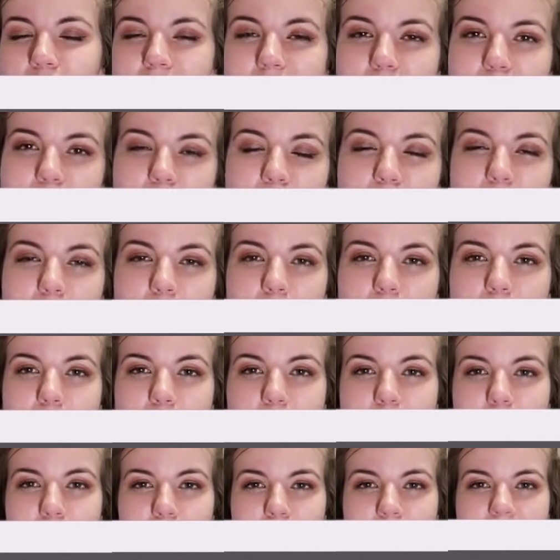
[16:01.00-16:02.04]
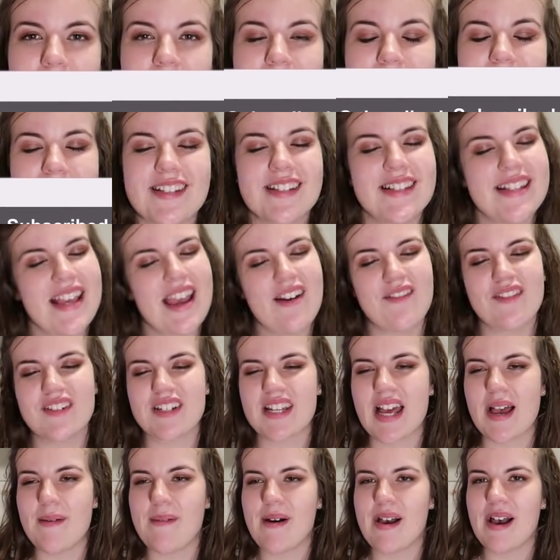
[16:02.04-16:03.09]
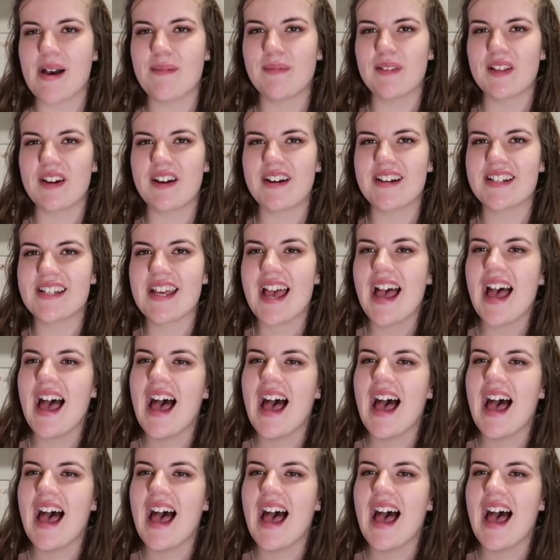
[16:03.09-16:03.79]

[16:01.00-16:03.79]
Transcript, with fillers: forget to ring the bell for notifications every time I upload.